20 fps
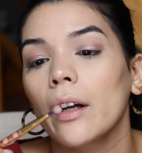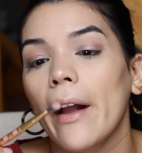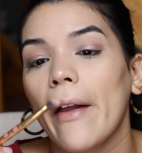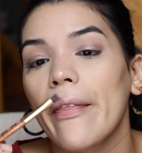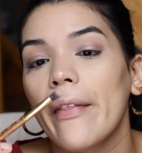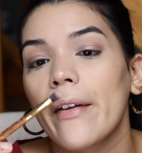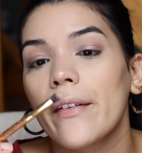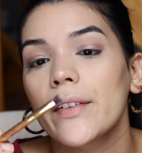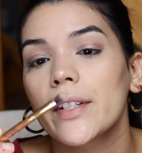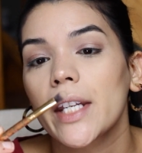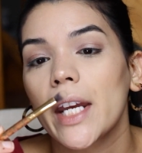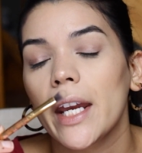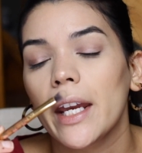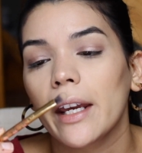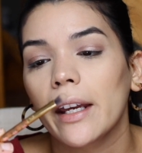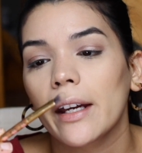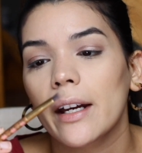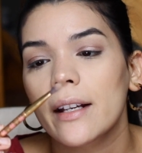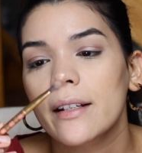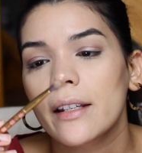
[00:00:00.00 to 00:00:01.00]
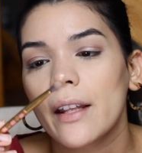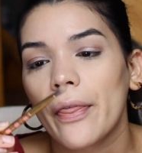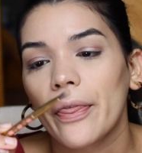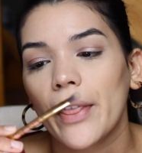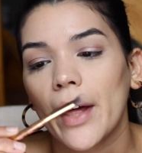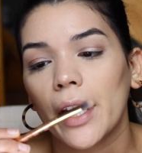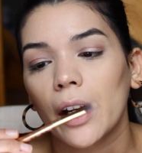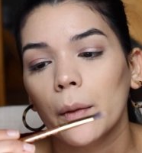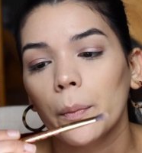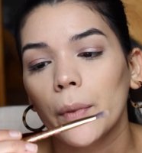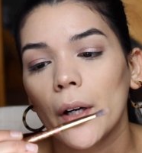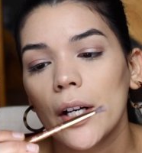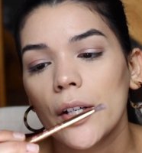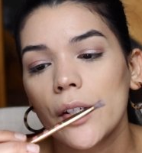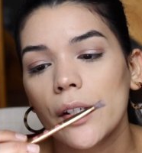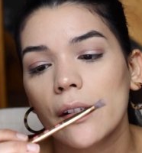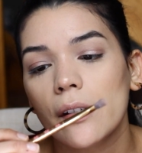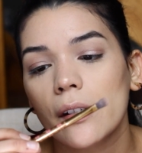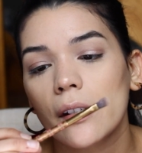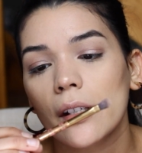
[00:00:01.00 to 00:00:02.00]
And then take a synthetic
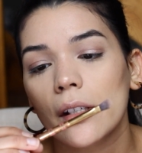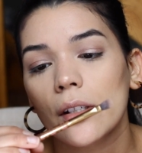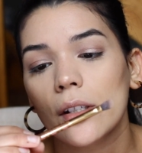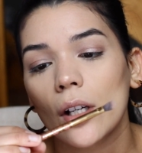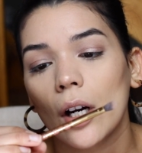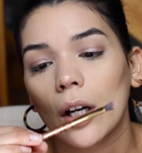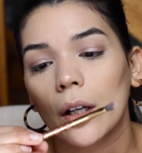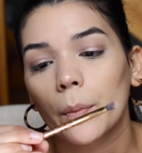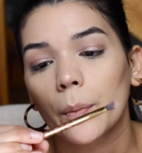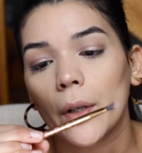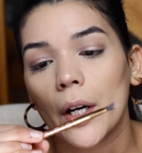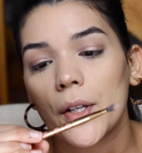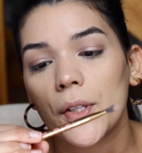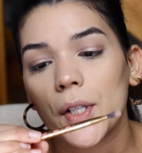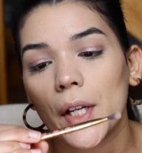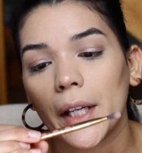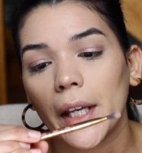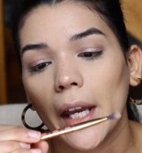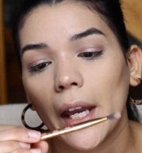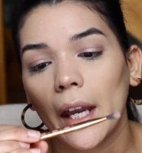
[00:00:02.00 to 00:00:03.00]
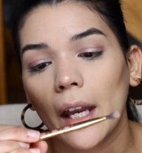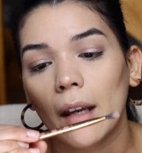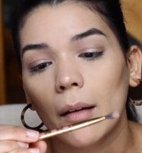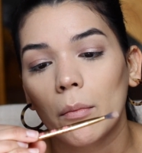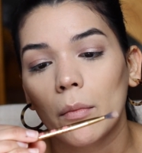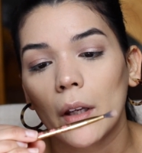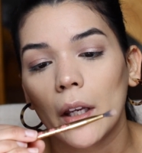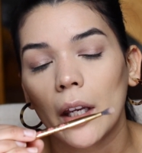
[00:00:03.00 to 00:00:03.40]
brush. This is a Tarte brush that came